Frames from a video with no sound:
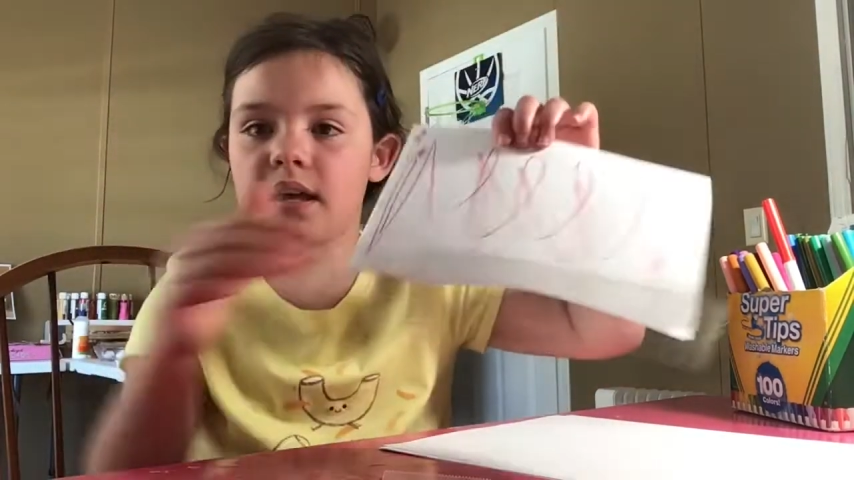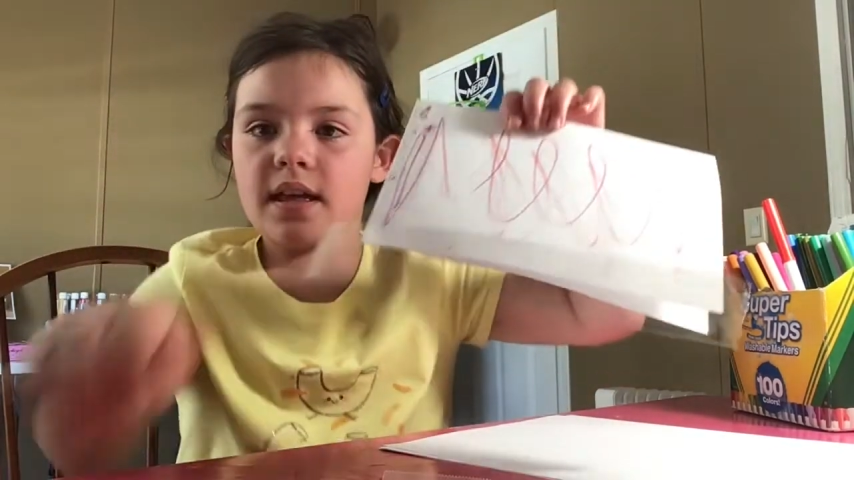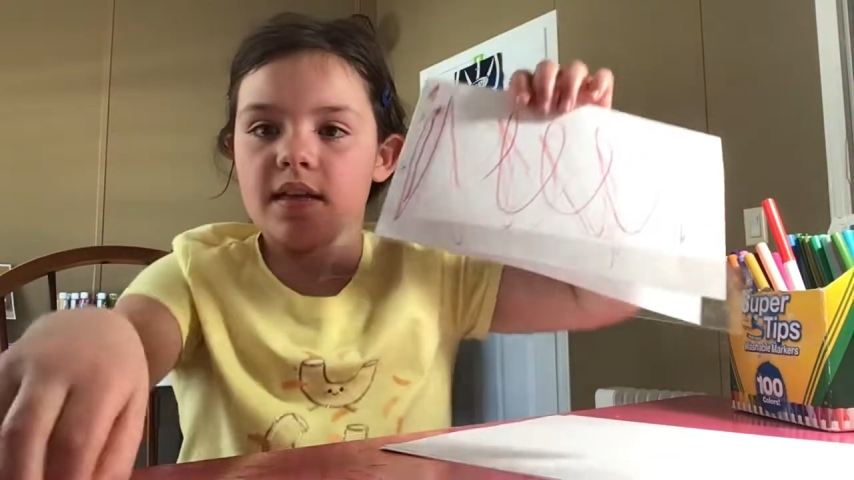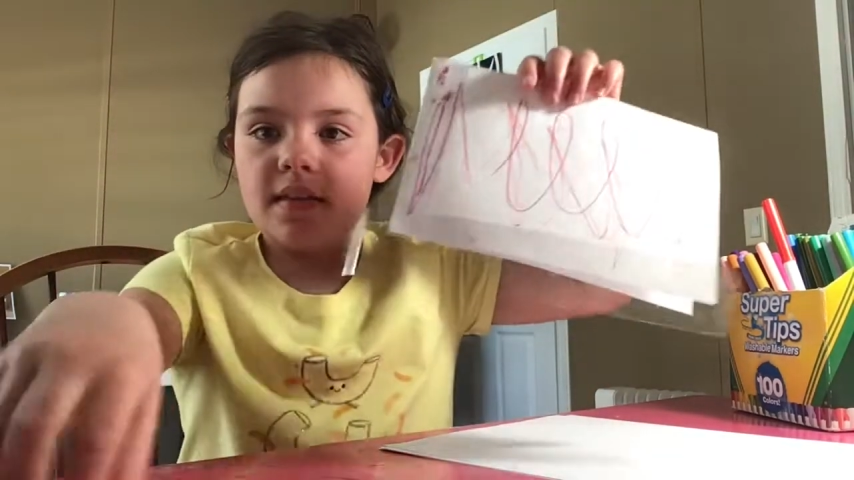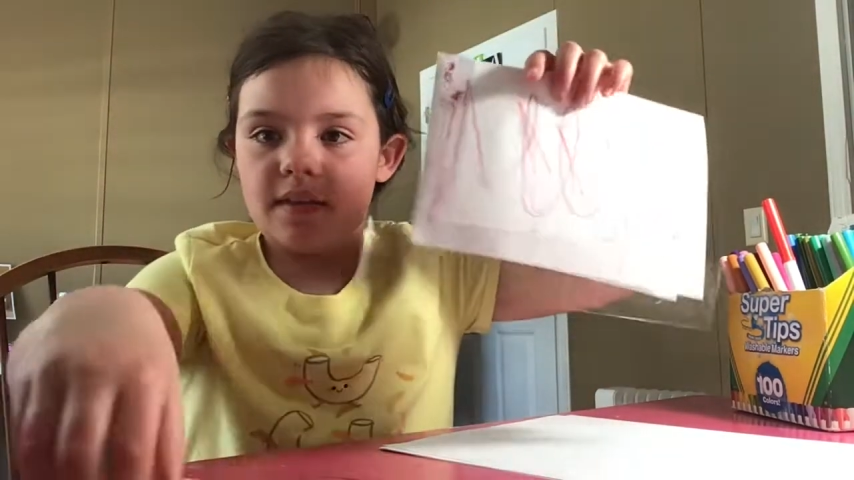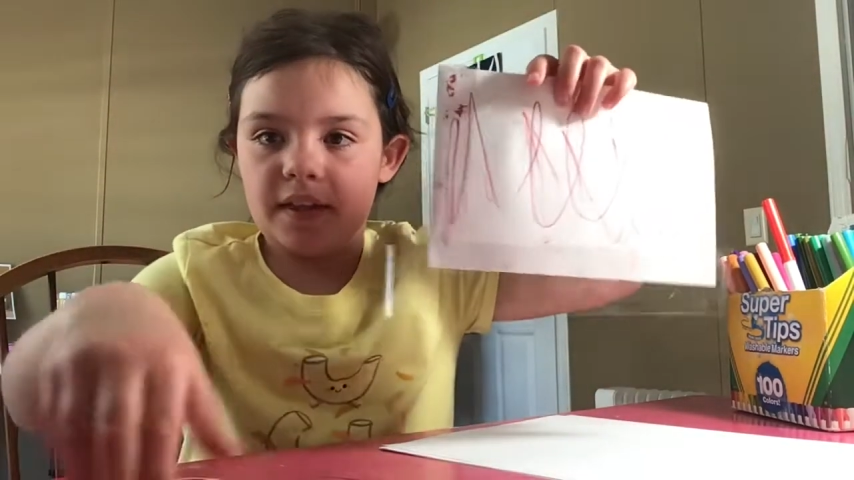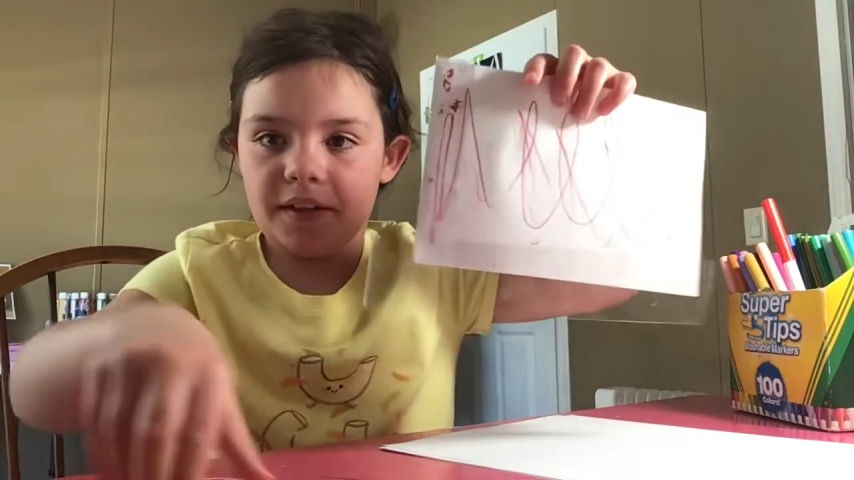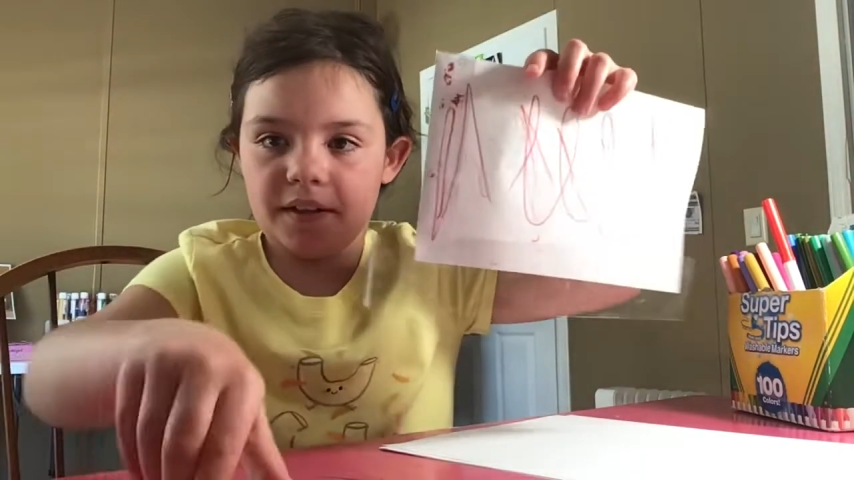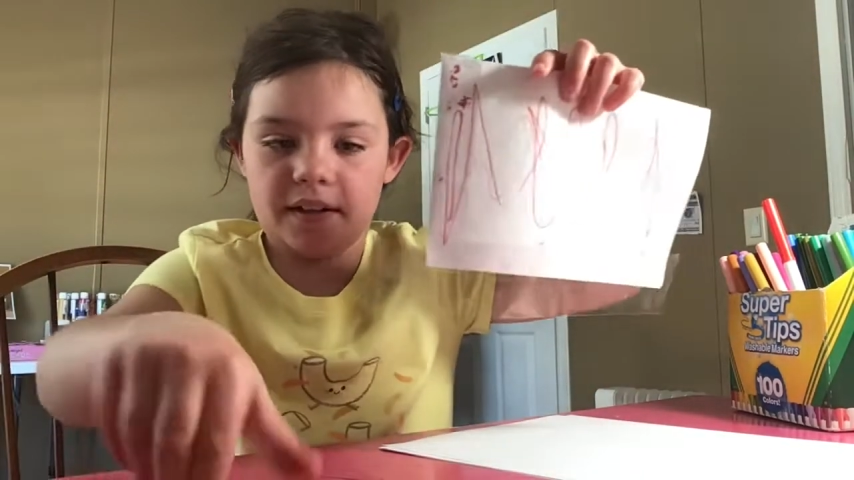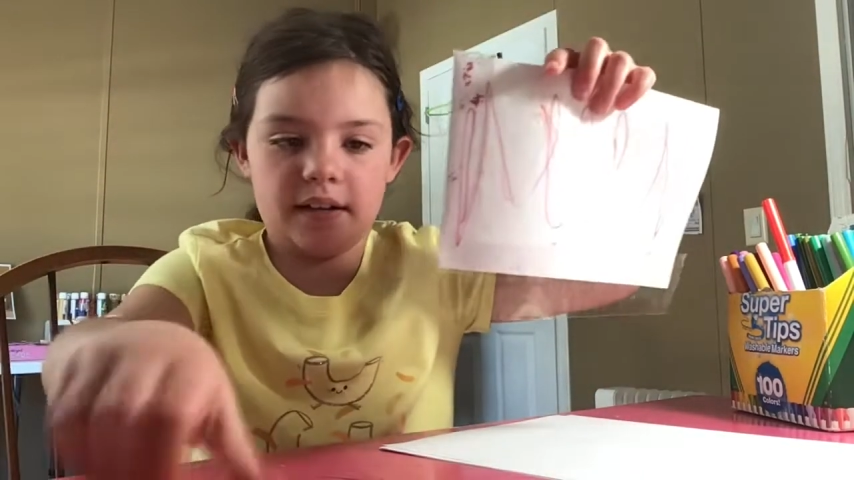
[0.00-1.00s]
Then
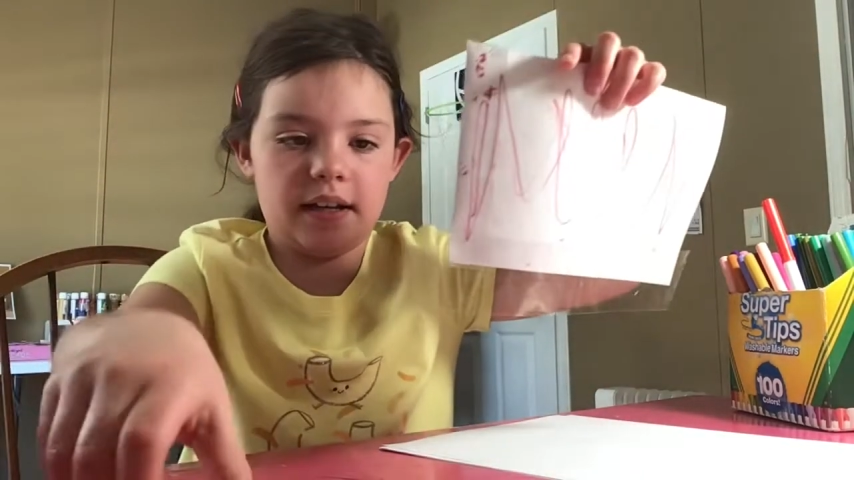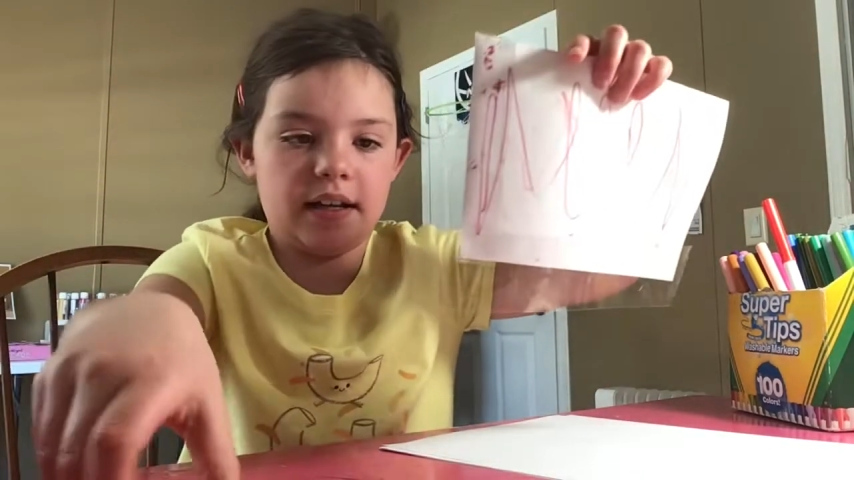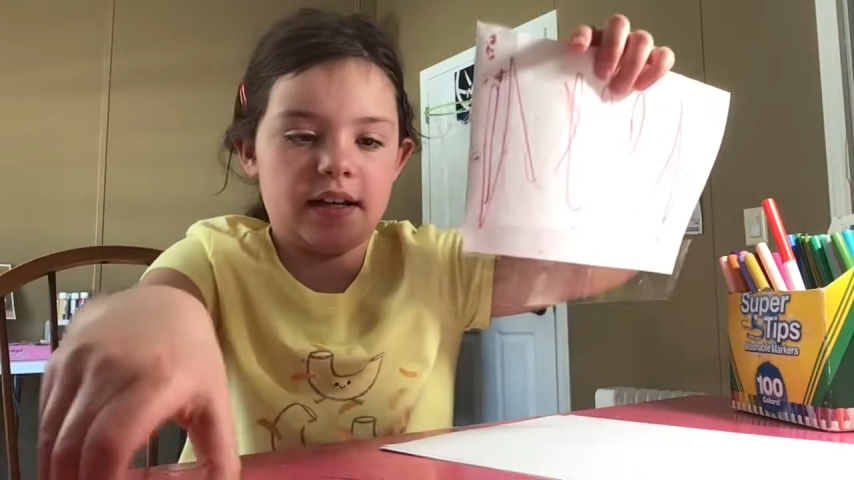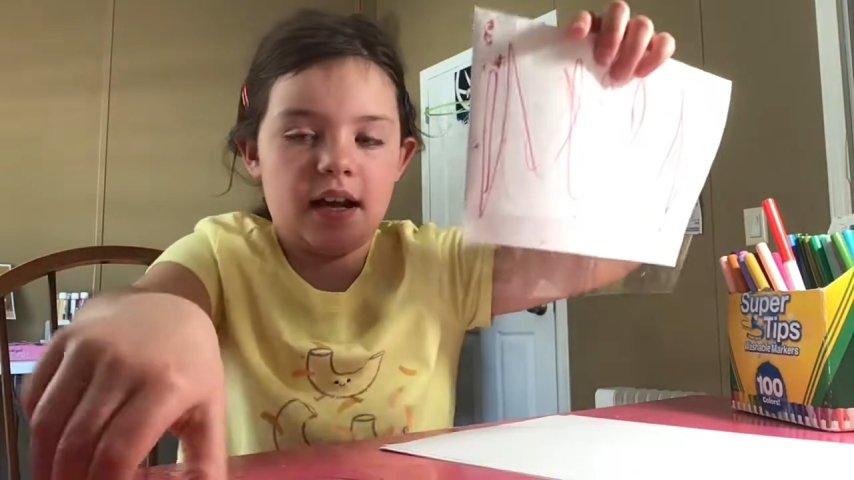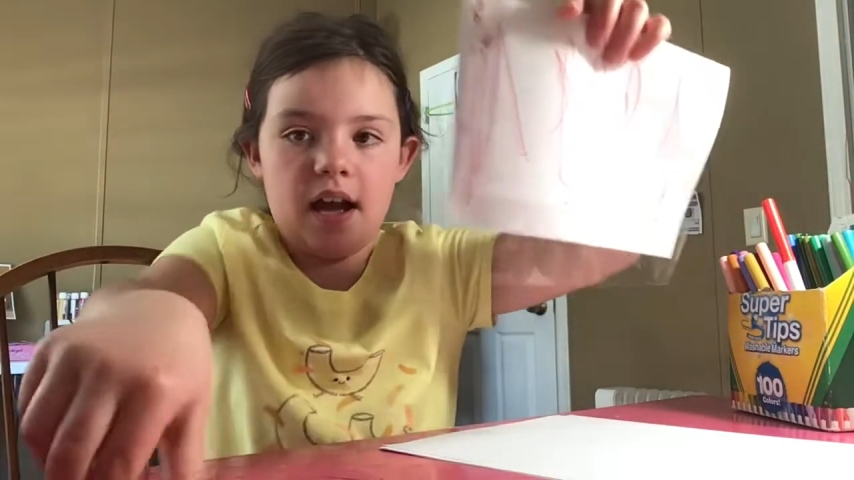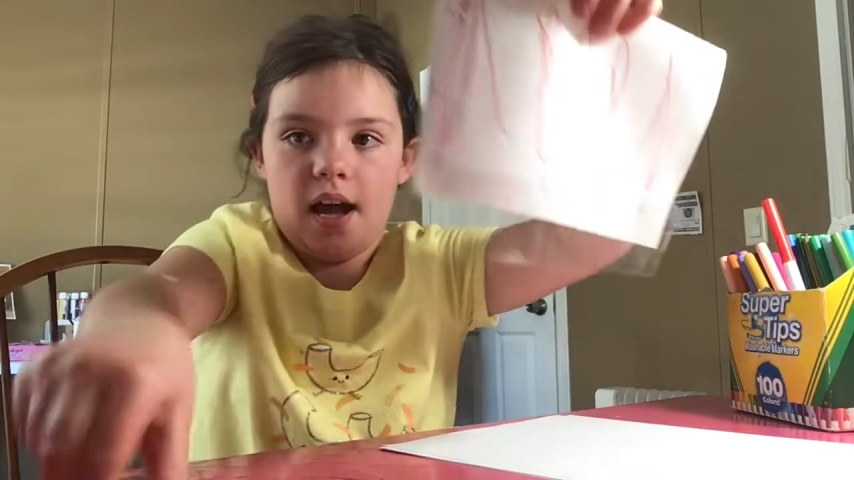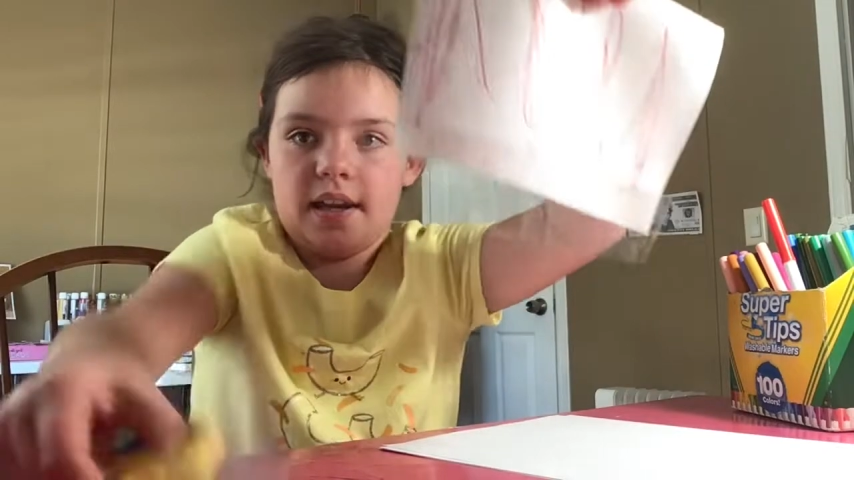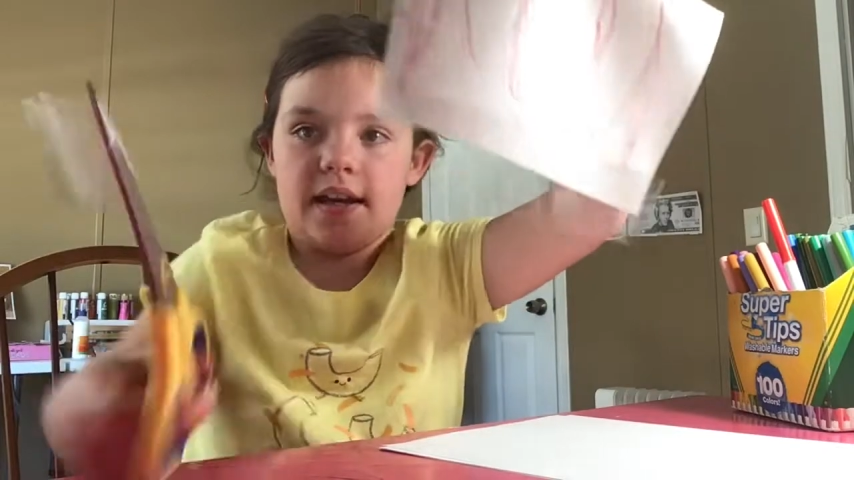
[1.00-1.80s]
you're gonna cut